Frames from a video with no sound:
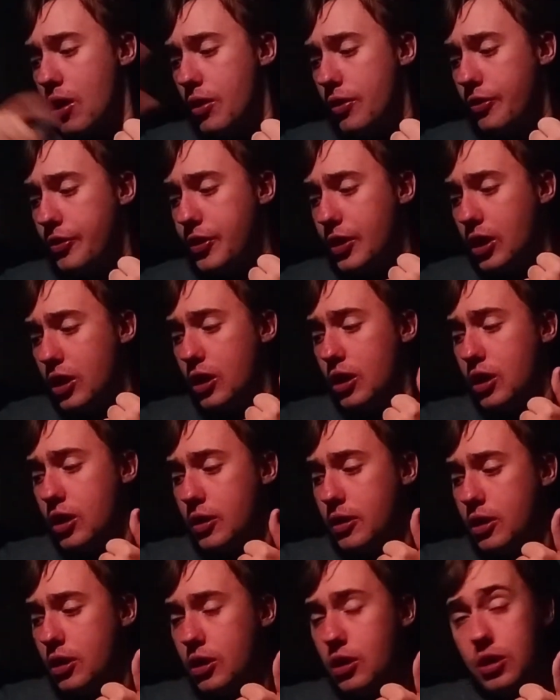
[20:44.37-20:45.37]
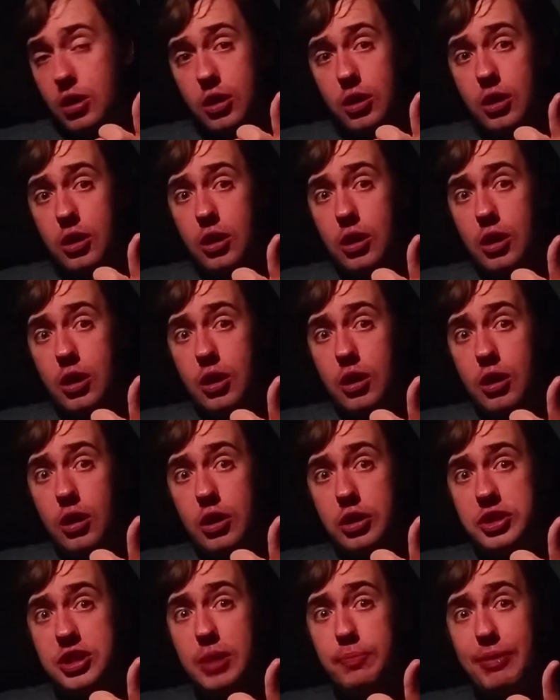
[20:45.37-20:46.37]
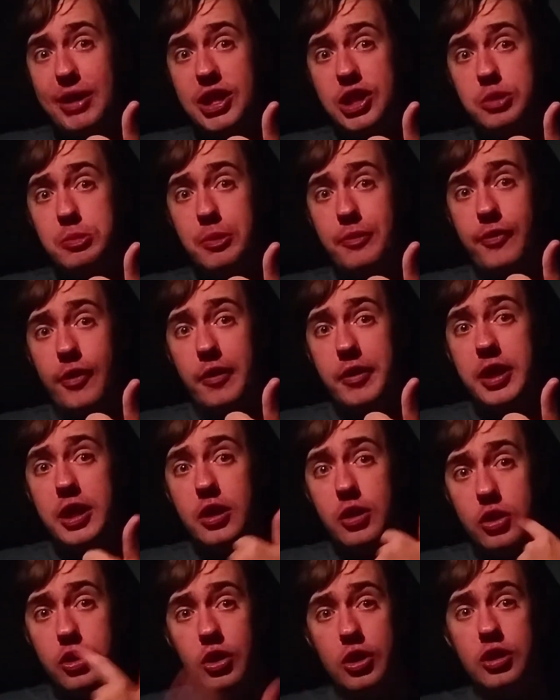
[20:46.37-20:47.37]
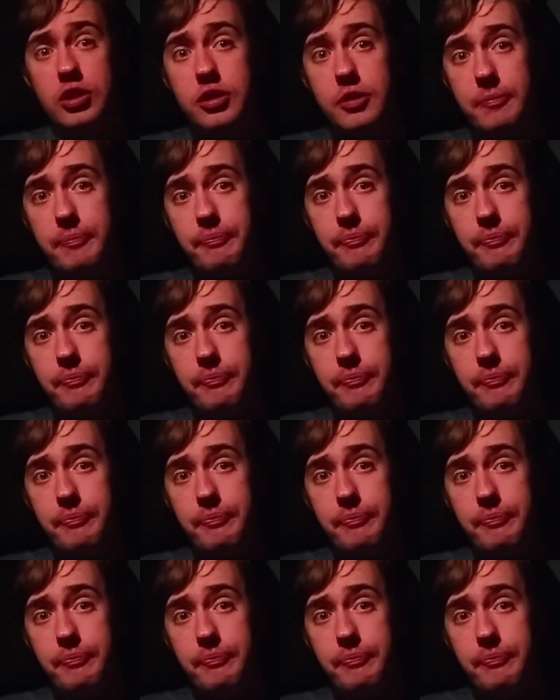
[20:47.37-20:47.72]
The Celebrations McFlurry, good.